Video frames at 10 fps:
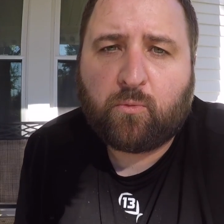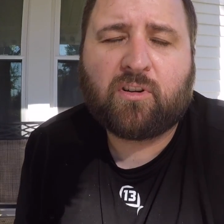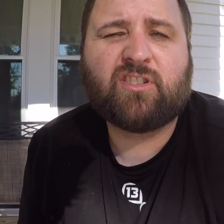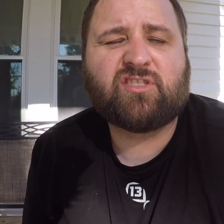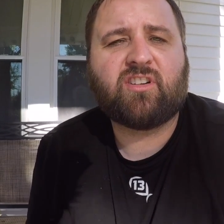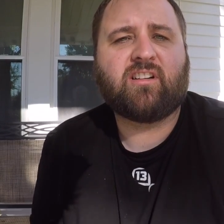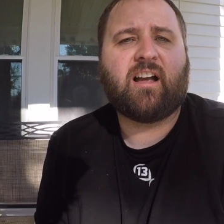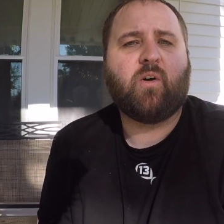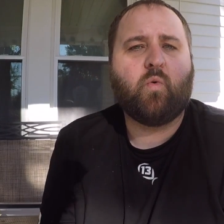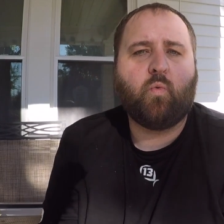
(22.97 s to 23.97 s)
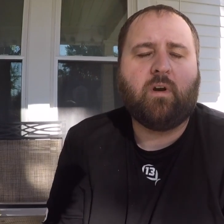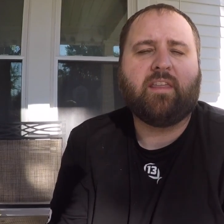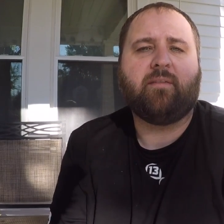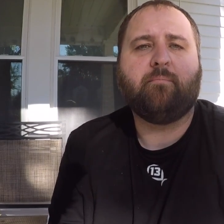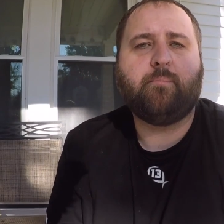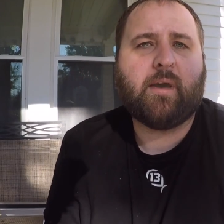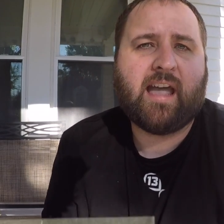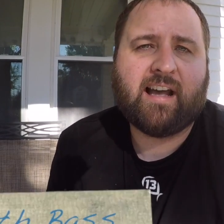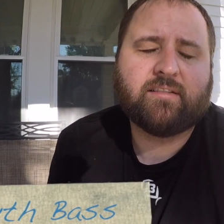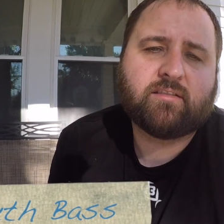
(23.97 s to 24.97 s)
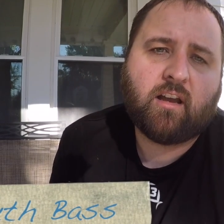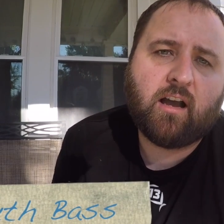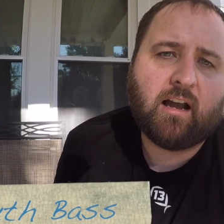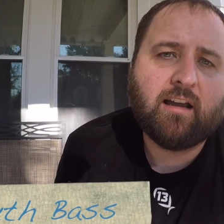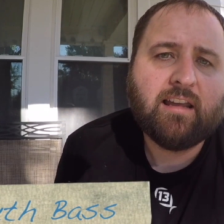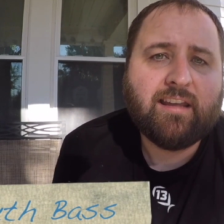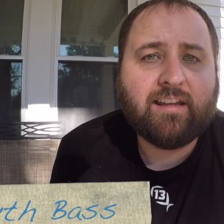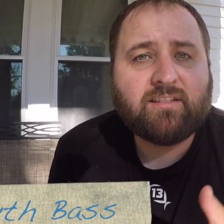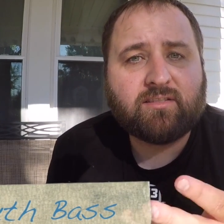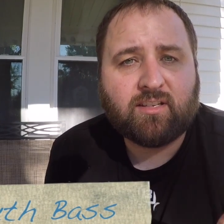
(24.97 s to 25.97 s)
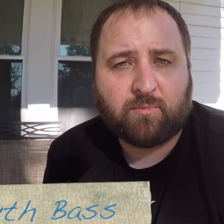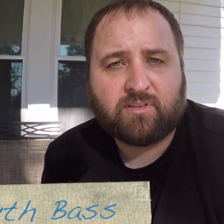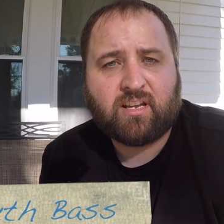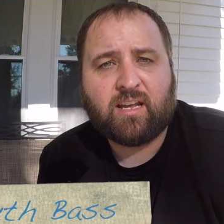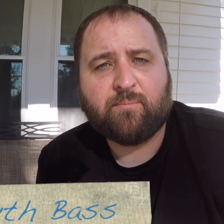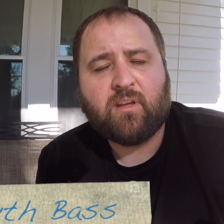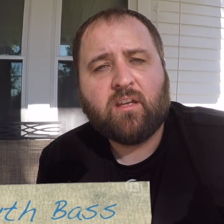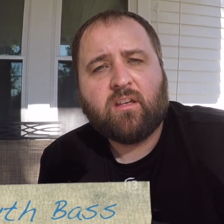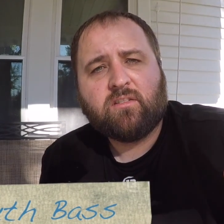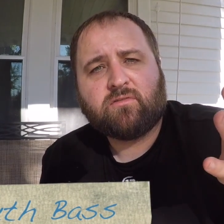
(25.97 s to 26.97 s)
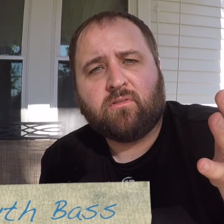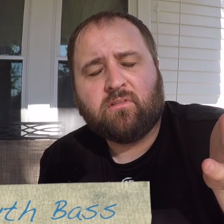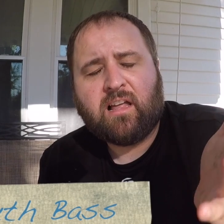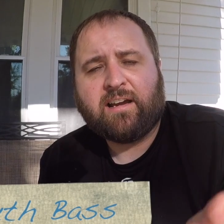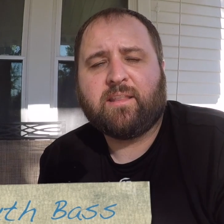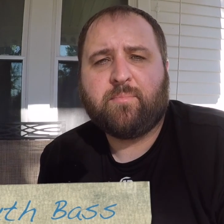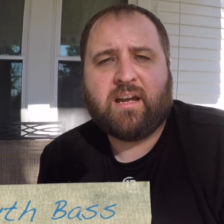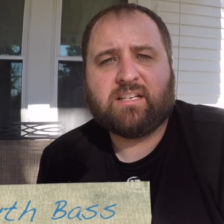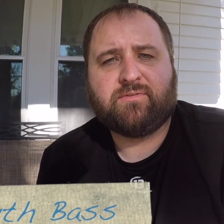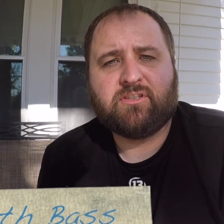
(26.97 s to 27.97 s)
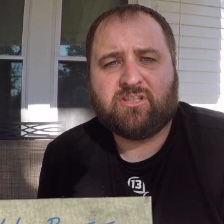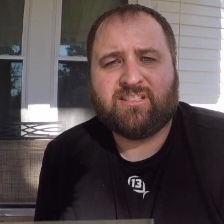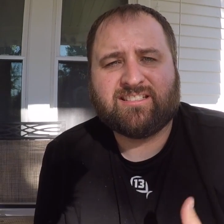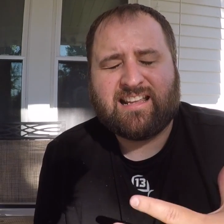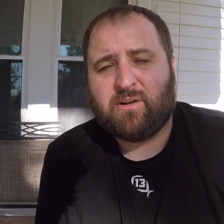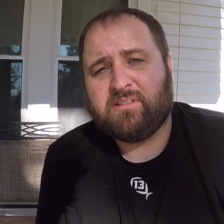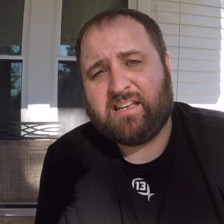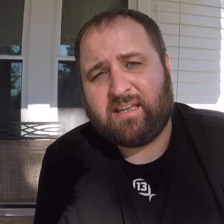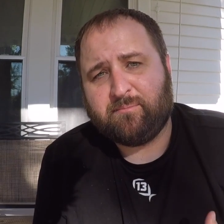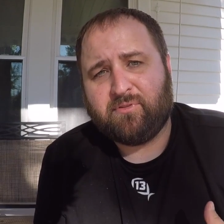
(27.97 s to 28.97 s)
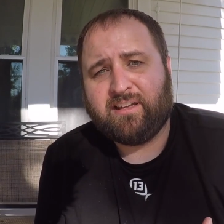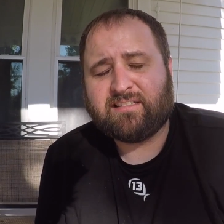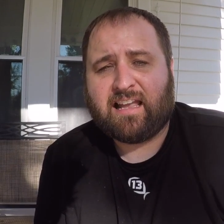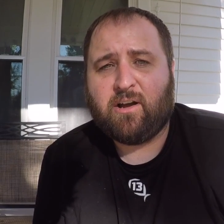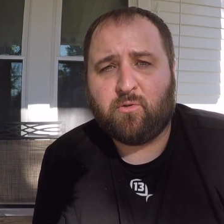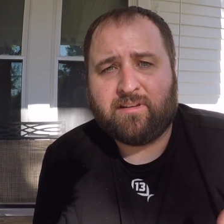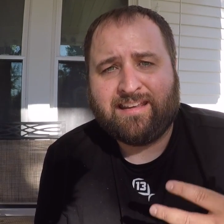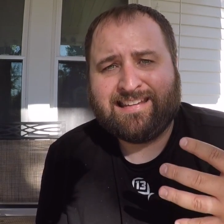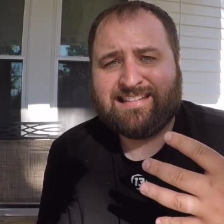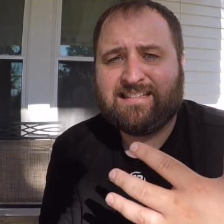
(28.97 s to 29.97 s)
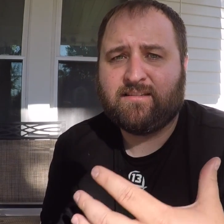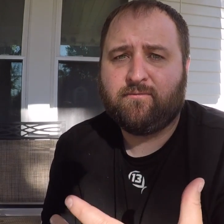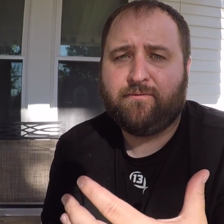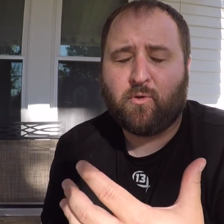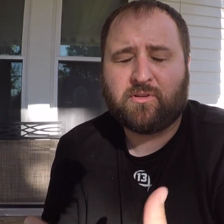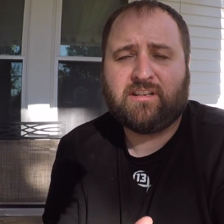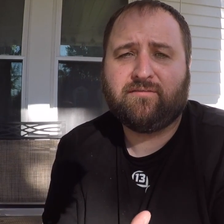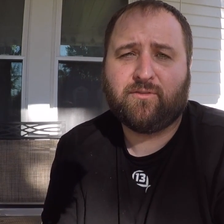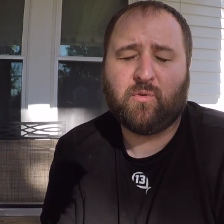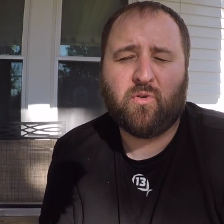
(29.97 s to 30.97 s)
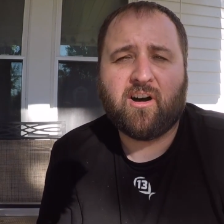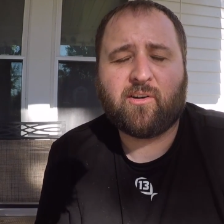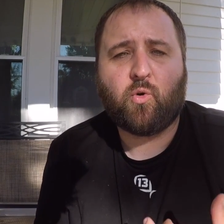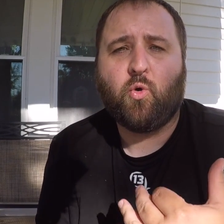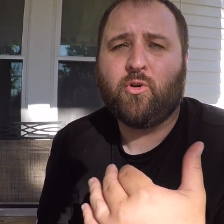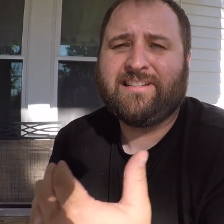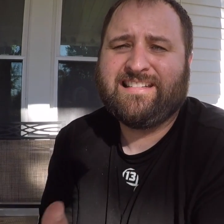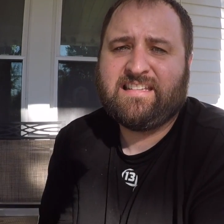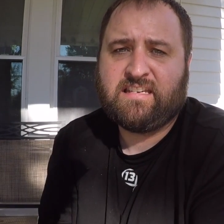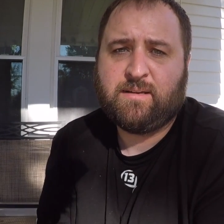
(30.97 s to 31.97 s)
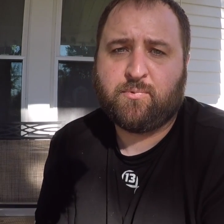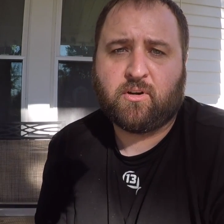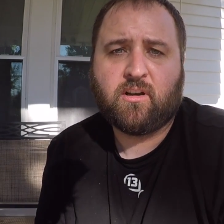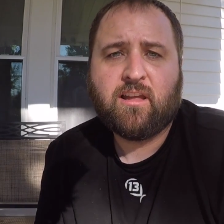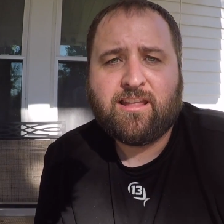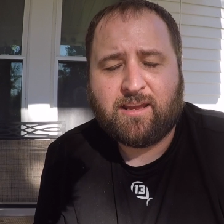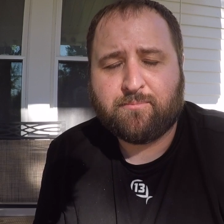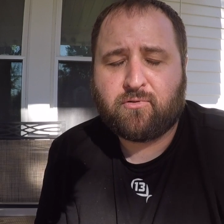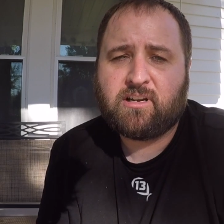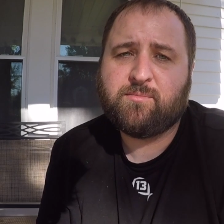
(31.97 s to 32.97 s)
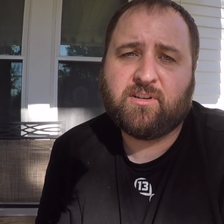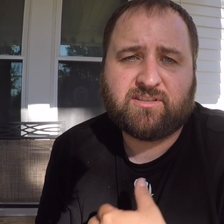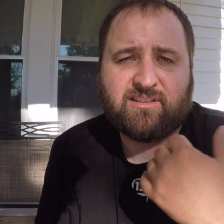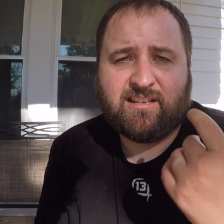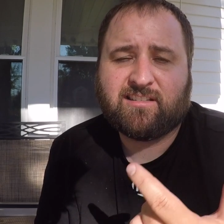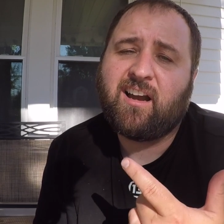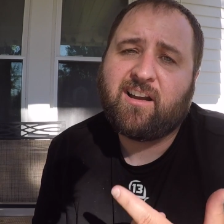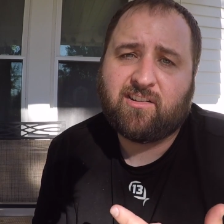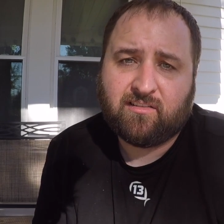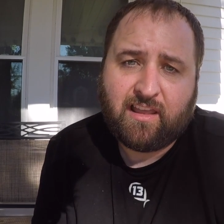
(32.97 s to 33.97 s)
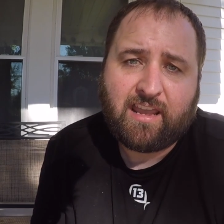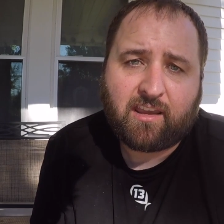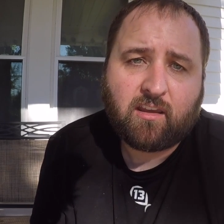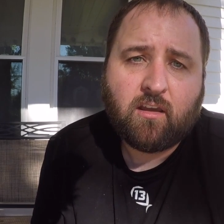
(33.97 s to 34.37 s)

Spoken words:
We're going to start out with bass. It's summertime, so a lot of the bass fishing is now taking place out in 14 foot of water or deeper in pretty much the entire lake.